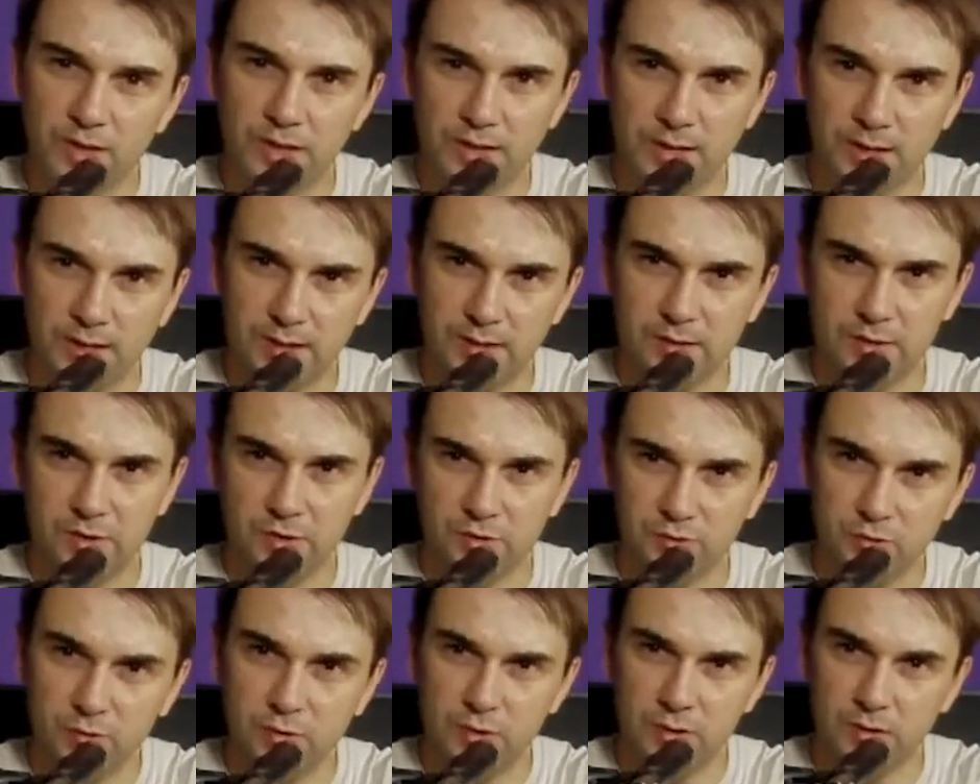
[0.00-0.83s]
the hand,
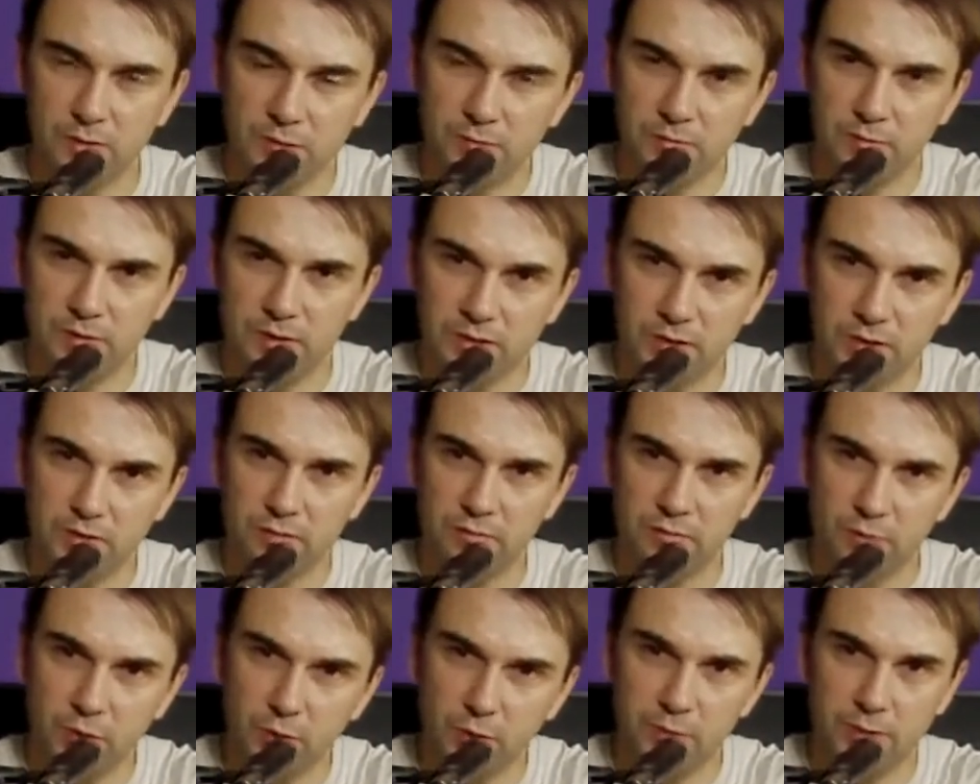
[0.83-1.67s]
jogging the wrist,
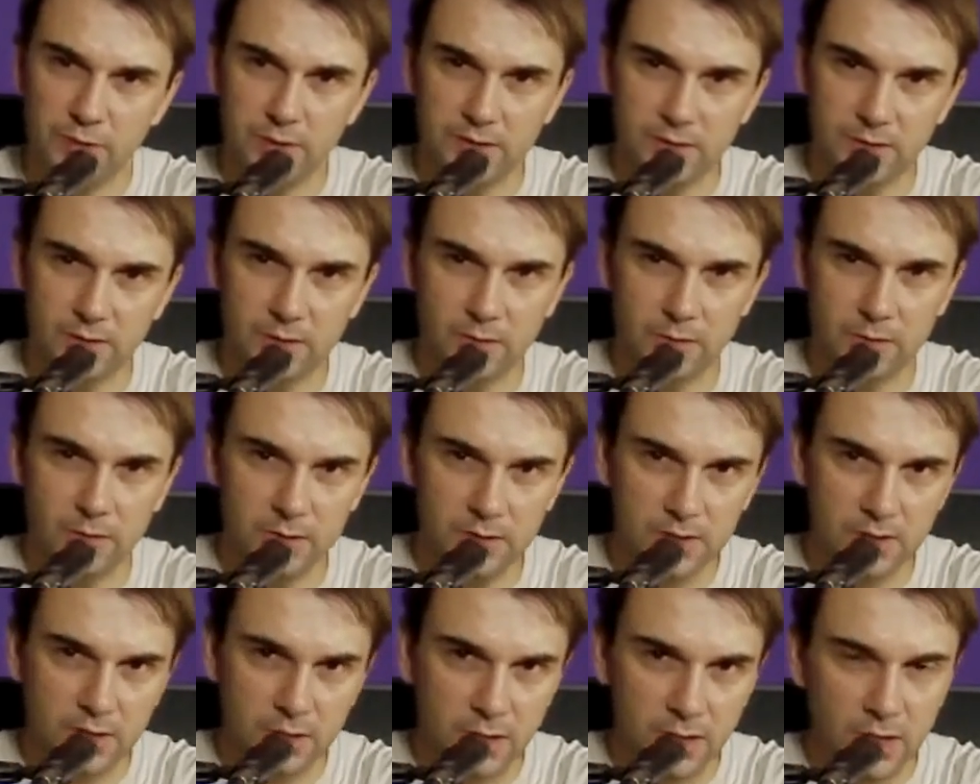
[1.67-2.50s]
throwing it a
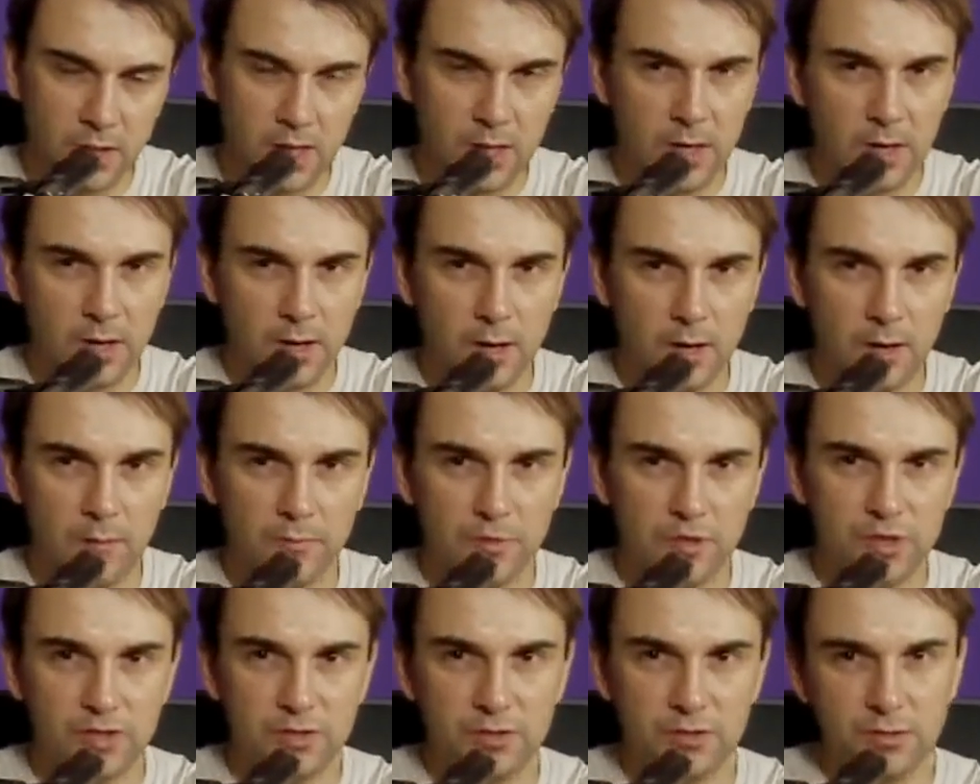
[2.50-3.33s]
lot.
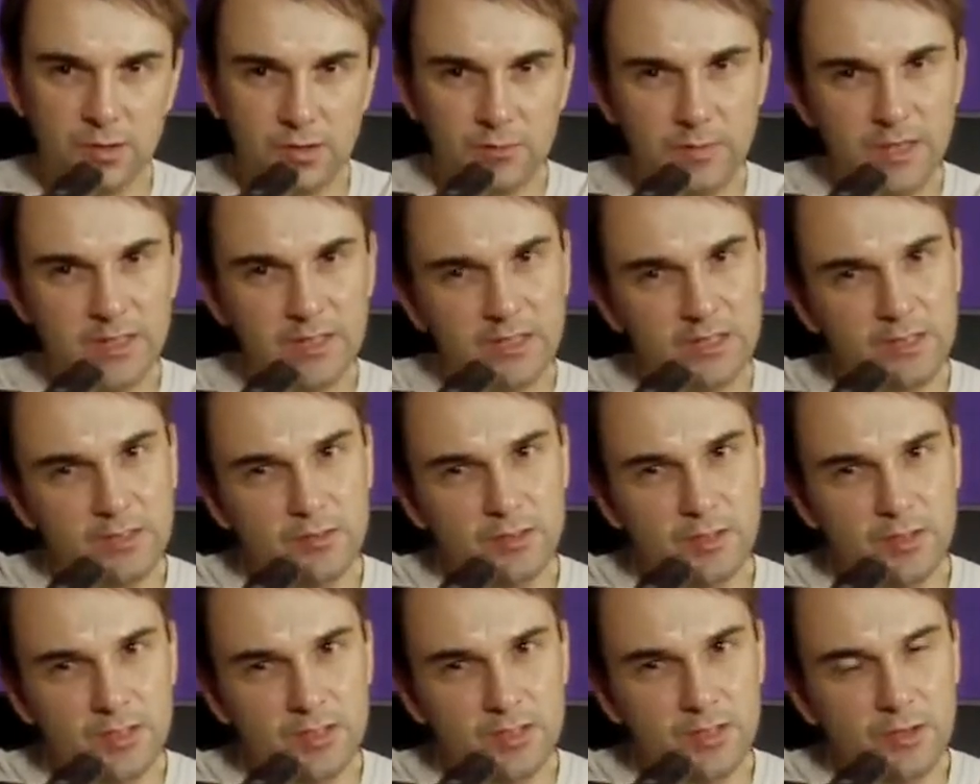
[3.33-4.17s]
So you've got to make this go
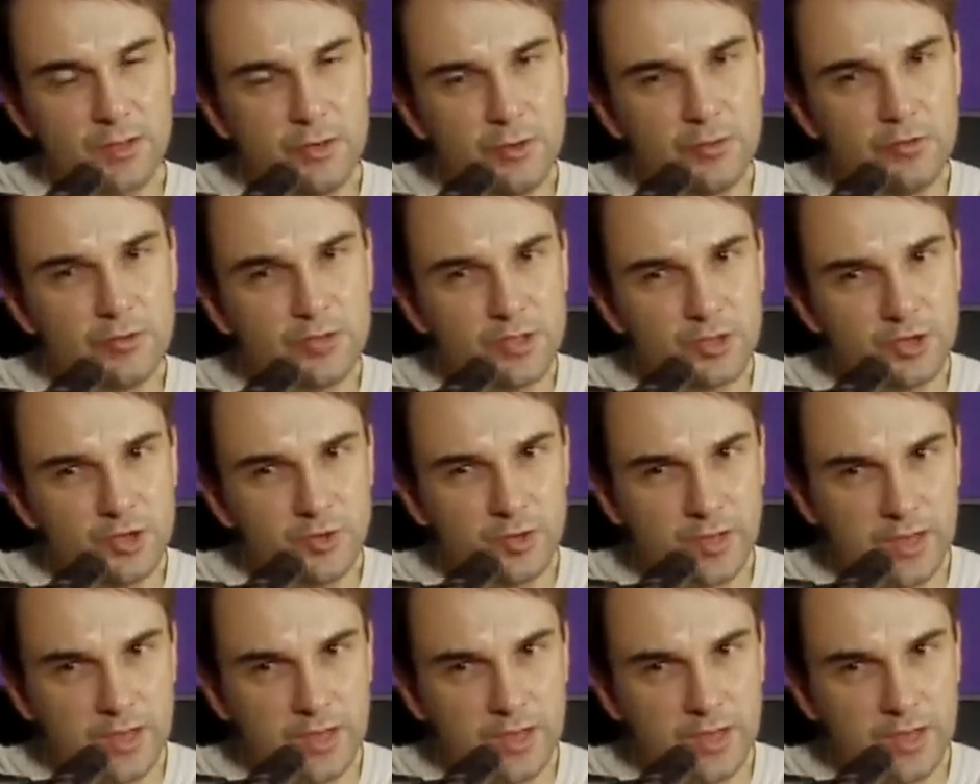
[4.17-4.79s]
as loose as you